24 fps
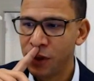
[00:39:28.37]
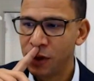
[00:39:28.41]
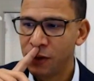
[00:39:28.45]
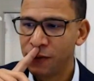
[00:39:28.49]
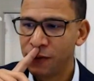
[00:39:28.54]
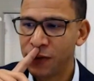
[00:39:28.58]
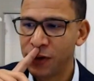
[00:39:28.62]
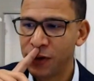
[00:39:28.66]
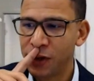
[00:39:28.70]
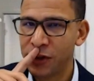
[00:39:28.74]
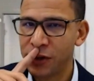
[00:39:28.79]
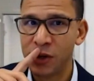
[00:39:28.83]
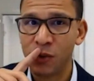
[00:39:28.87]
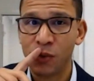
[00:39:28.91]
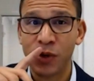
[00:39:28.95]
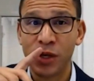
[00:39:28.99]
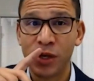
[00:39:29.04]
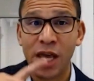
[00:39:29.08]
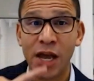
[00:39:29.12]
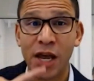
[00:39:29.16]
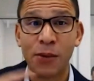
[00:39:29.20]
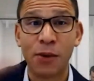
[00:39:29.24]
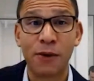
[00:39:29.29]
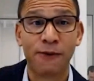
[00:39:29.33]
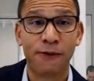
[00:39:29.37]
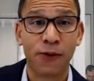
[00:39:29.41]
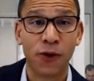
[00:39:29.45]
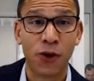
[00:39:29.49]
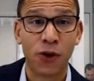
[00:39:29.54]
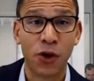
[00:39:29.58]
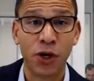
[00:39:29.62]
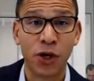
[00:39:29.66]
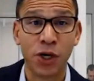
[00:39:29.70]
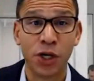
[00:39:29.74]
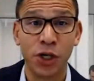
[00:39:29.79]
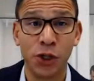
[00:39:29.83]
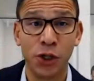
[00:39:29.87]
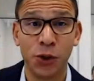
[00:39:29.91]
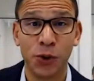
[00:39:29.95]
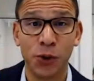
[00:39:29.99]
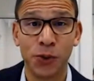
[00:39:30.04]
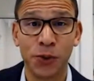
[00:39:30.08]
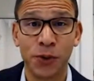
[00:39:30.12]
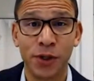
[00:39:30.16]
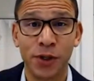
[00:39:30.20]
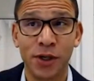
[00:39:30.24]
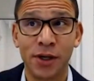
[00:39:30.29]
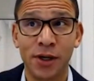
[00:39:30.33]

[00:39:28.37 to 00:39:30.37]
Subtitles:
feel that when they refer you,